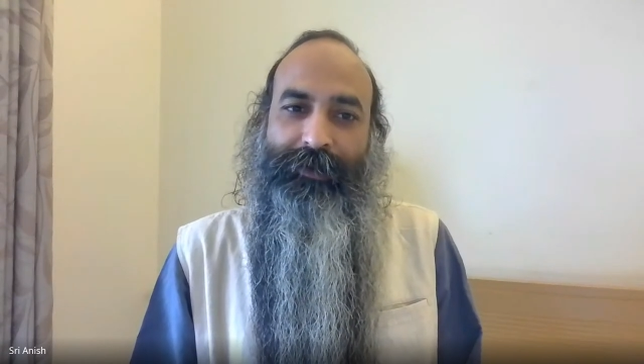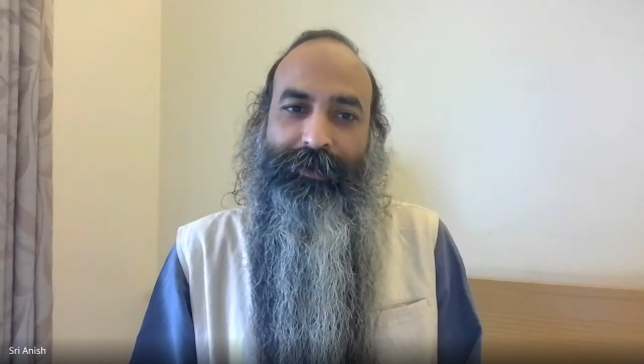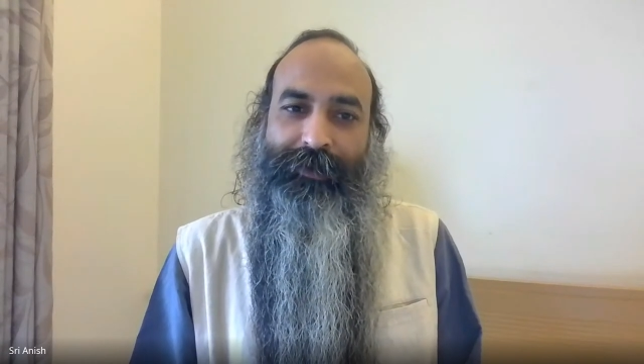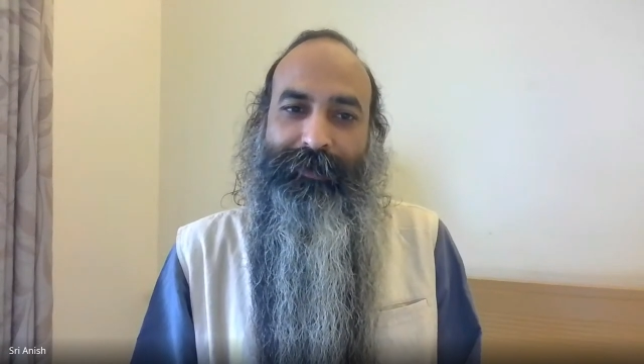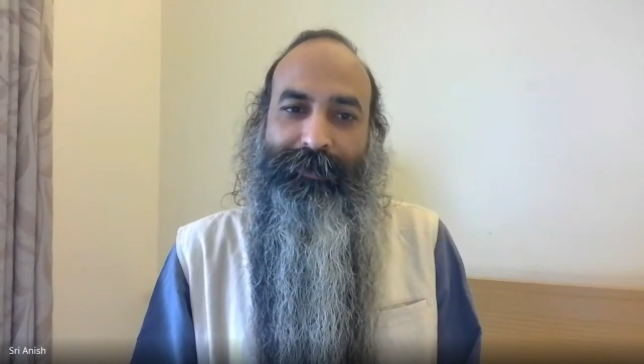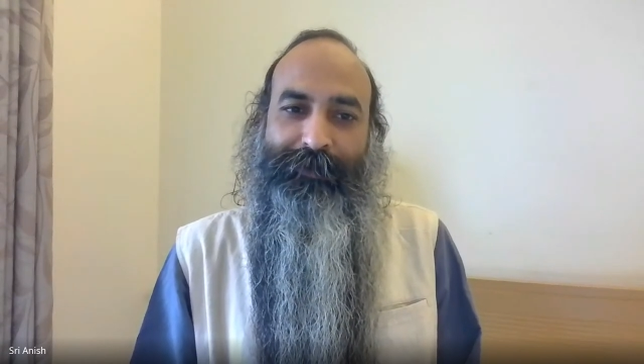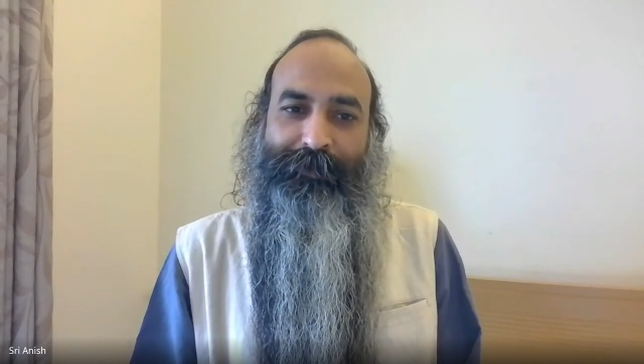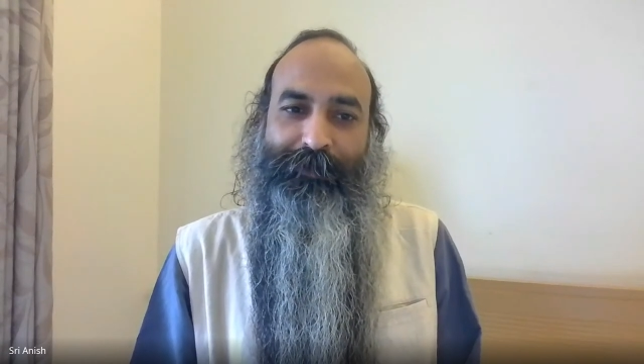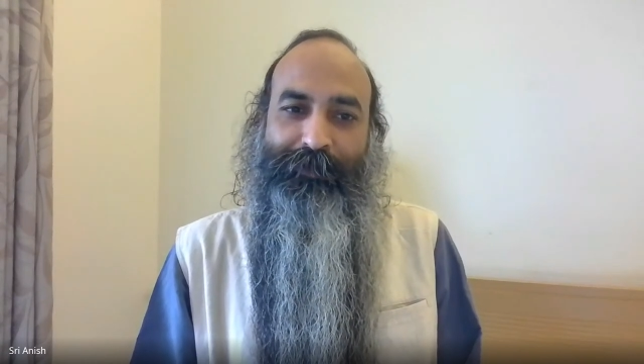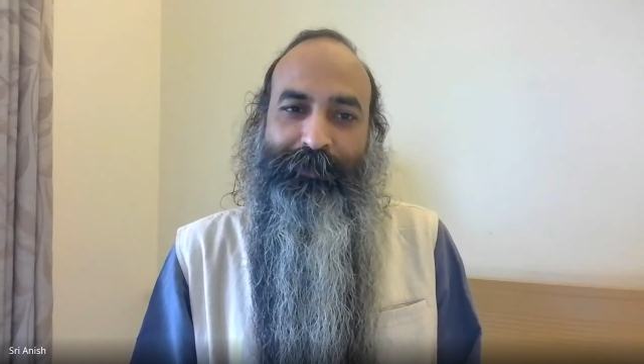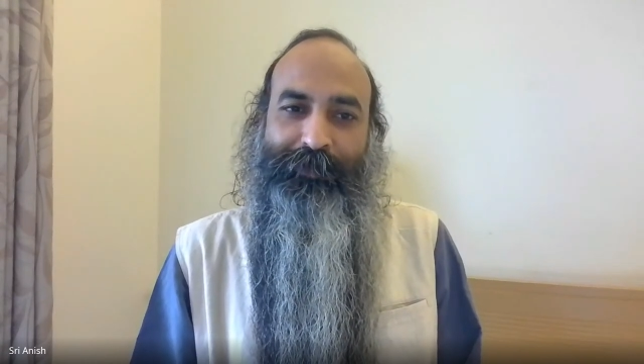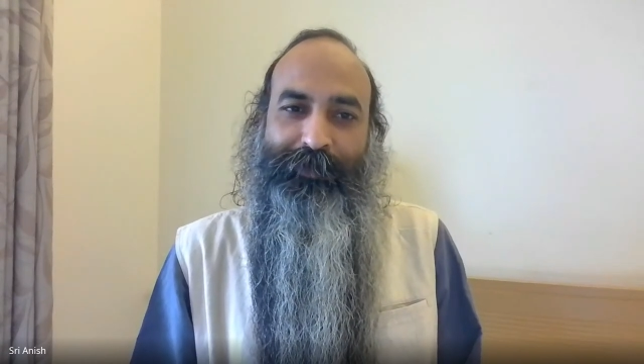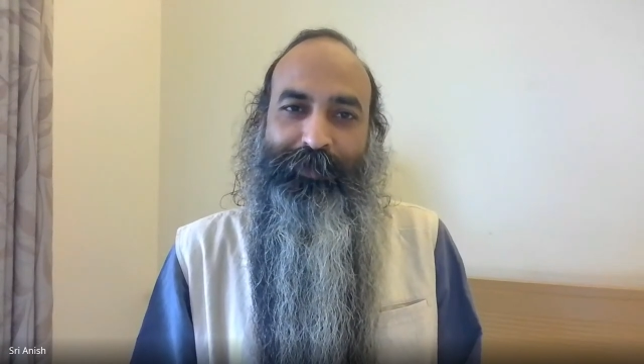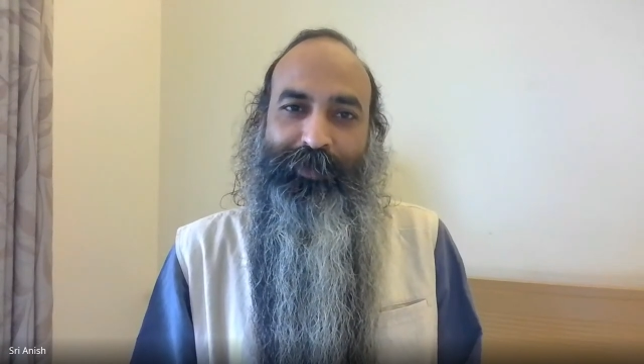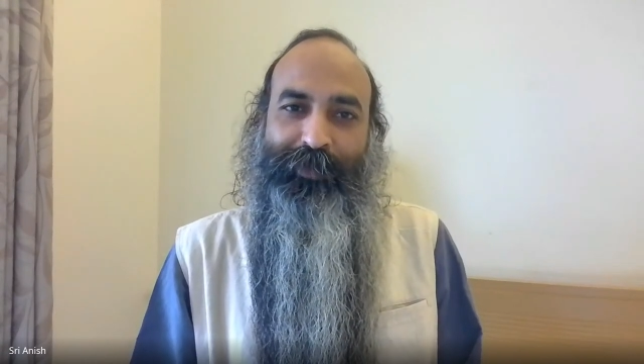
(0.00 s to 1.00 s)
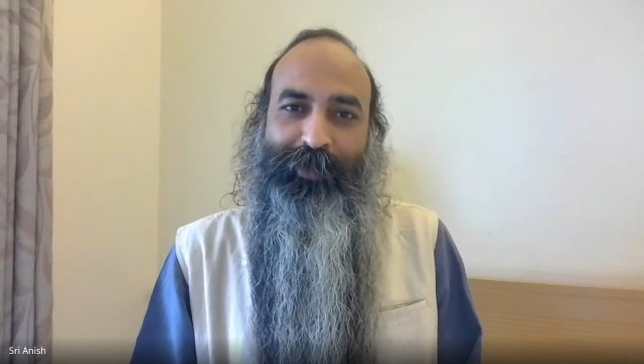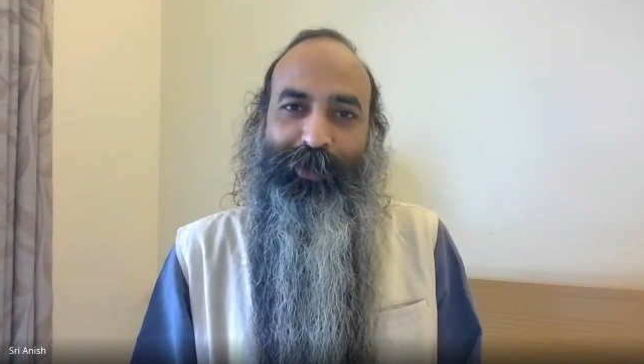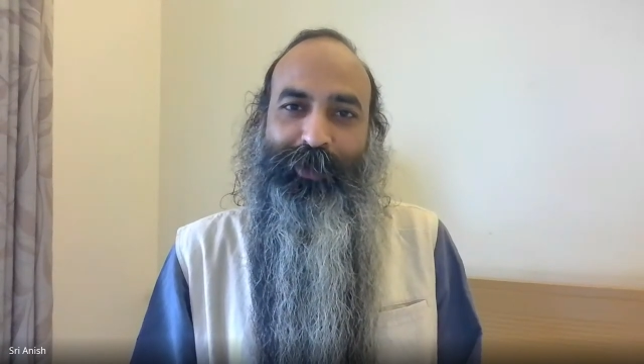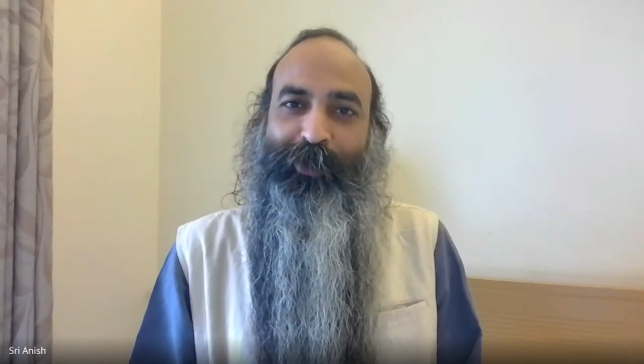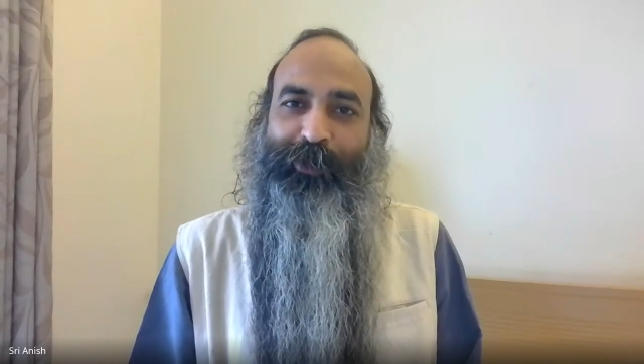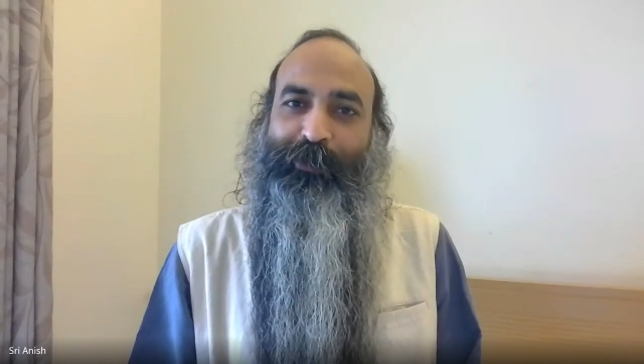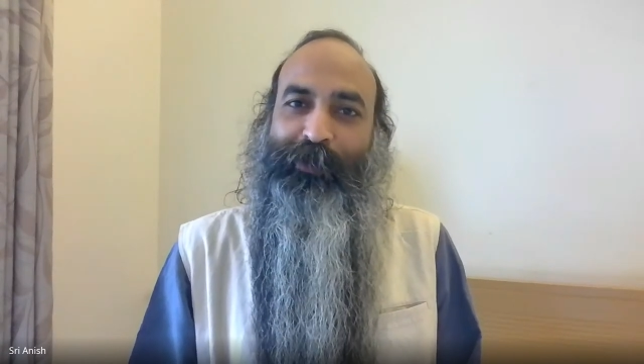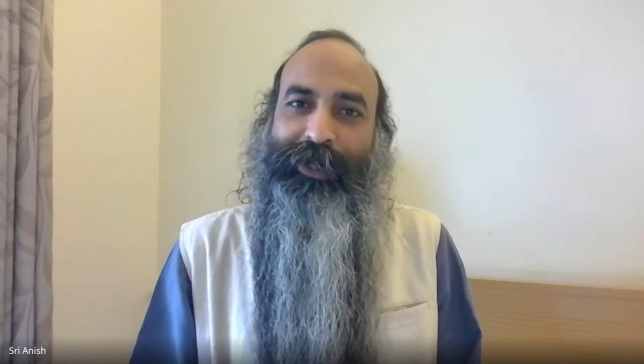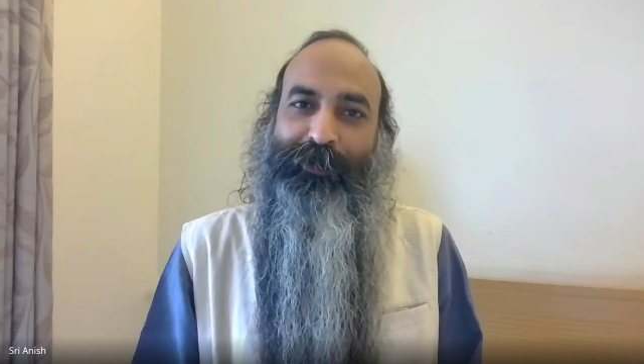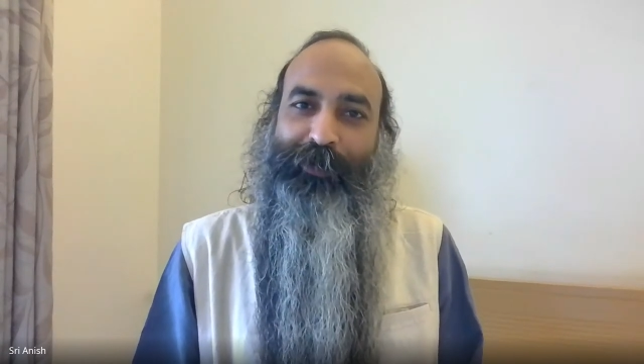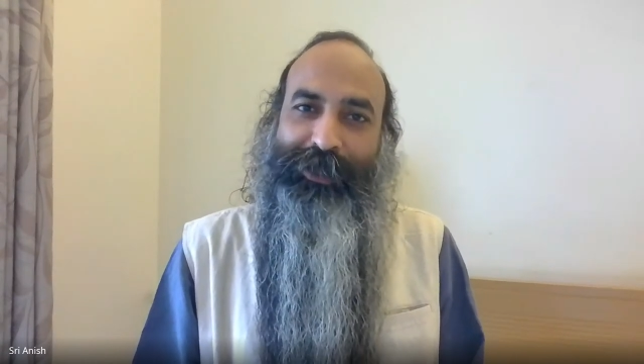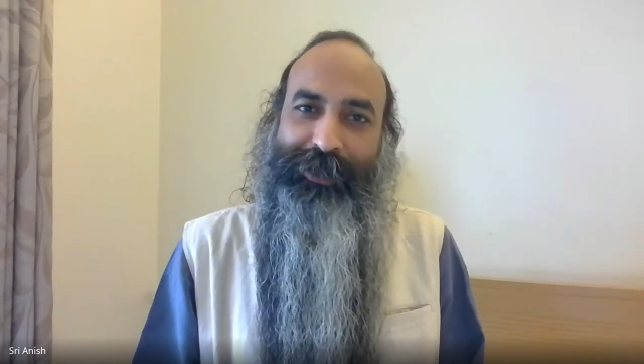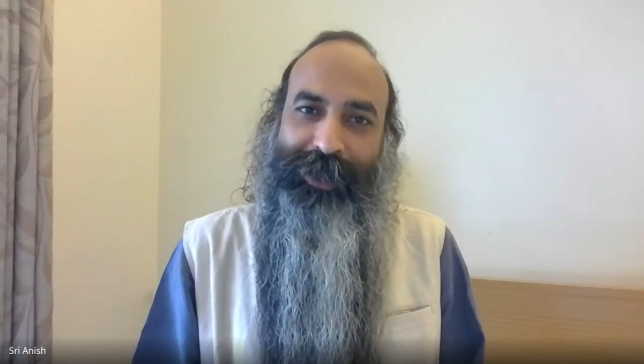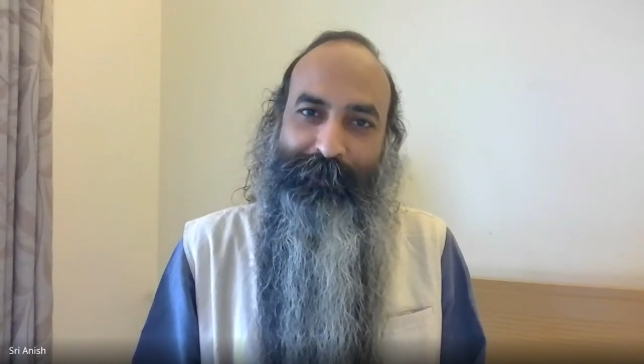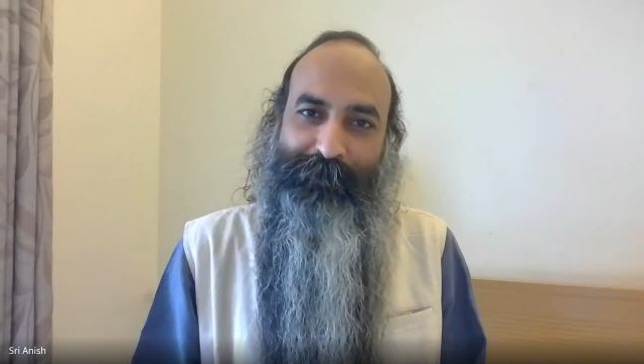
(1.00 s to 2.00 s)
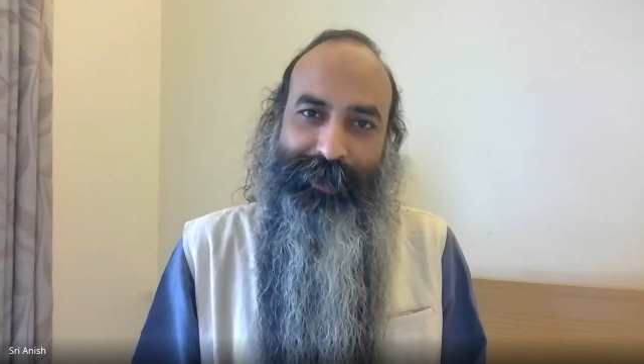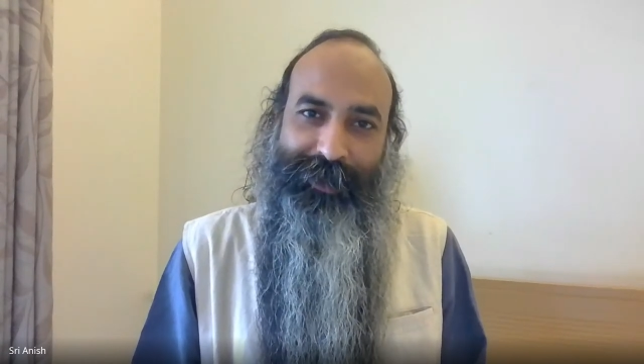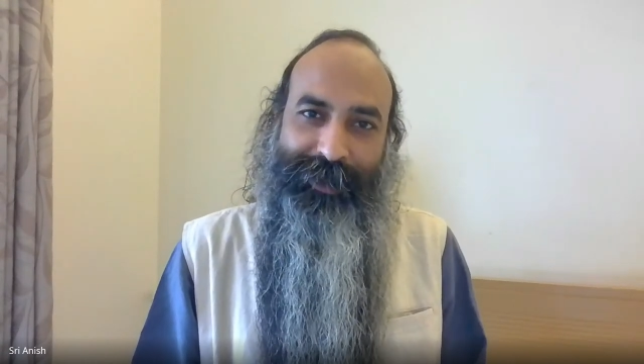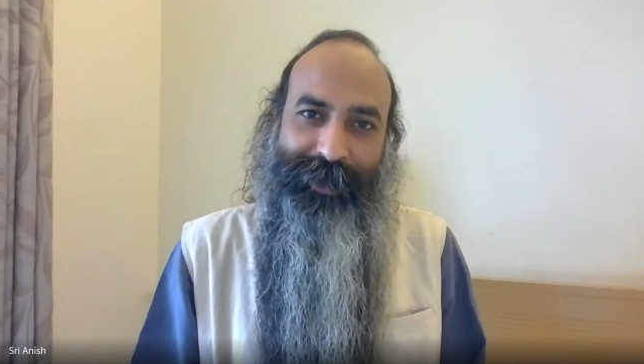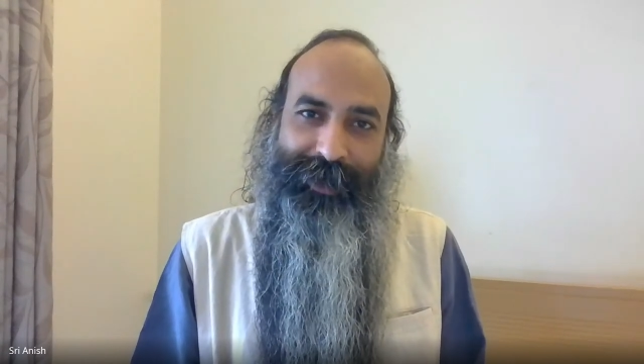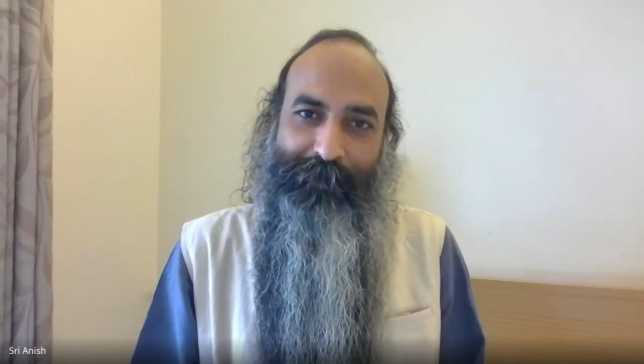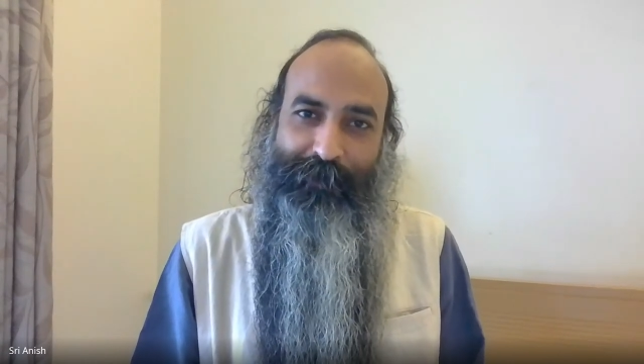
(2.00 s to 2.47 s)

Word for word: Uh, the room in which I'm sitting,